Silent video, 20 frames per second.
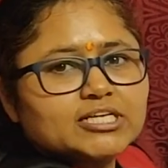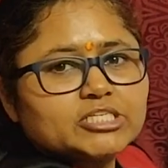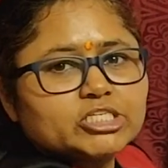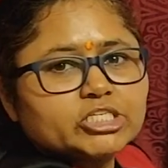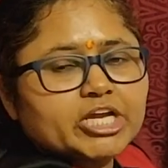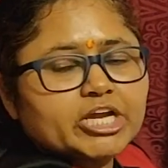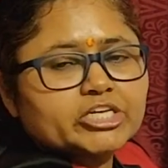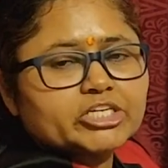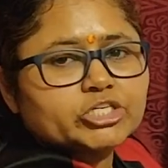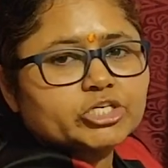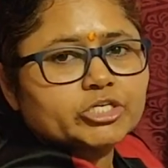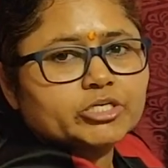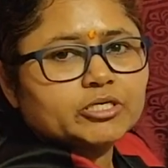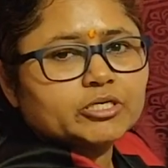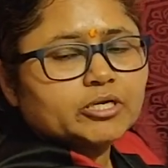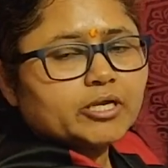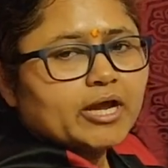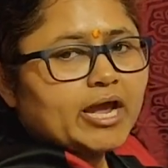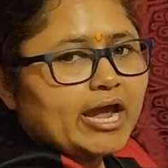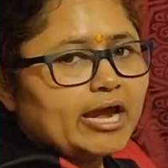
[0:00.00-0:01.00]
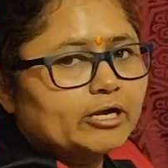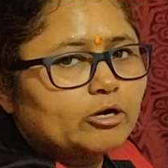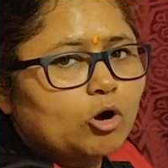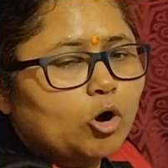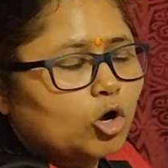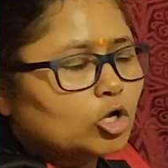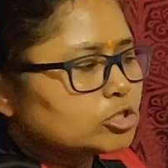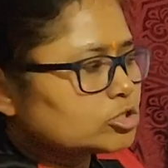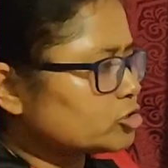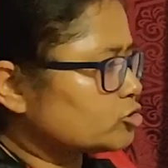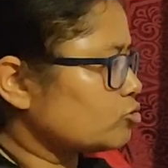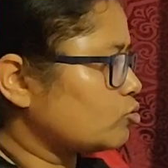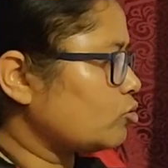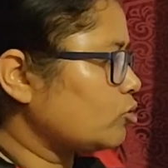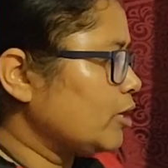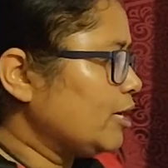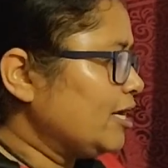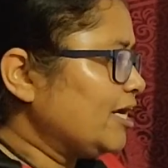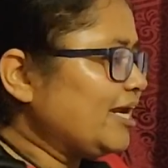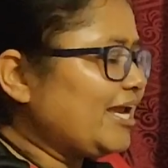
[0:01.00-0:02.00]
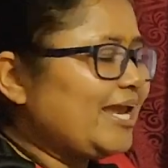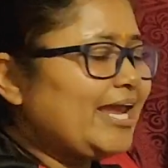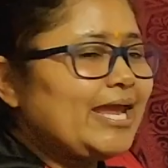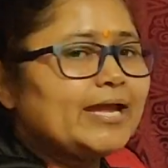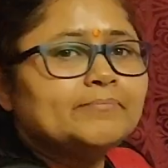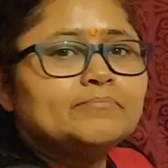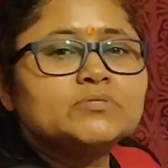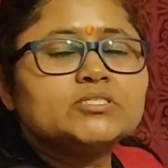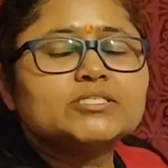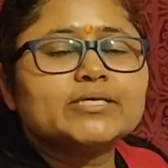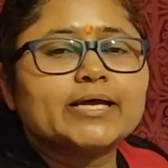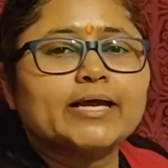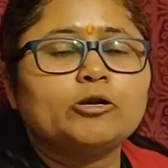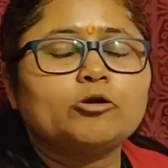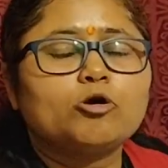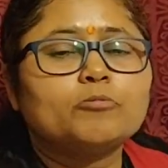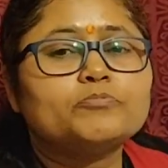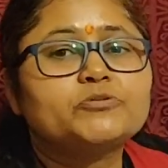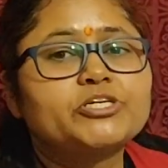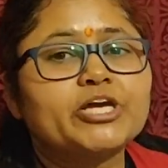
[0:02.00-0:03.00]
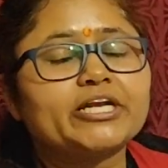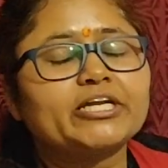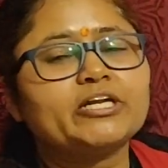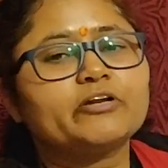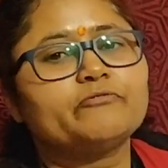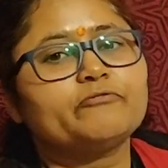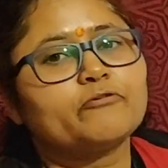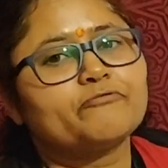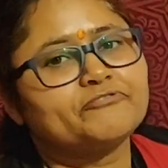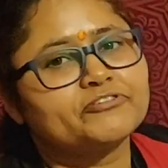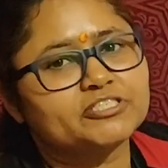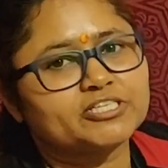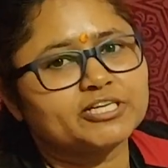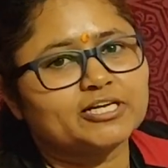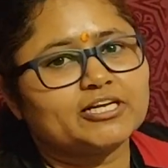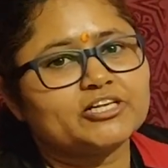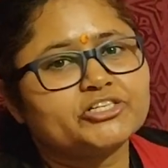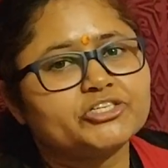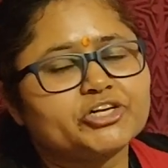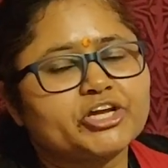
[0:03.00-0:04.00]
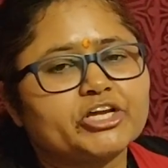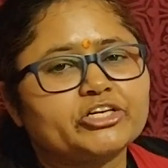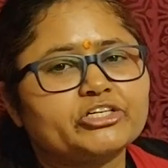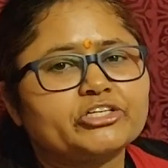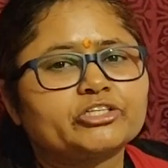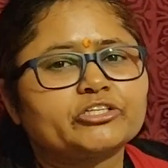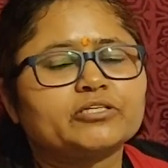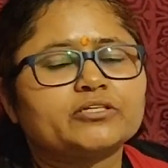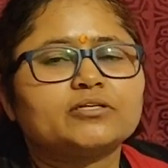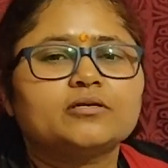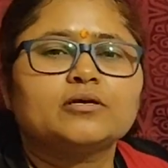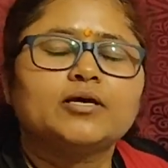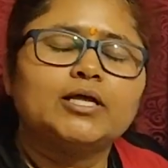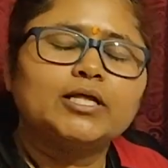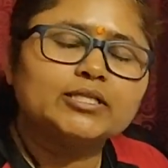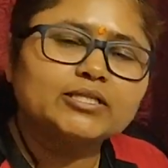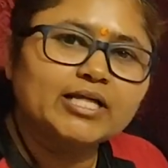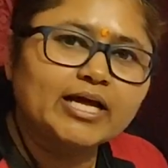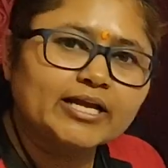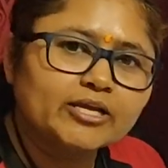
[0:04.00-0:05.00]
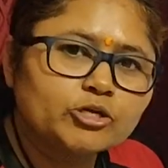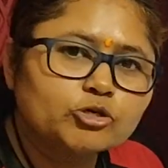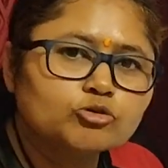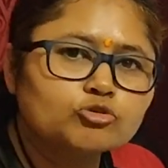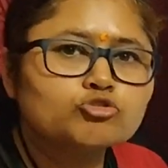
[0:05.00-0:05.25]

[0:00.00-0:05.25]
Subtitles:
and also aims and objective of physical education. Thank you so much.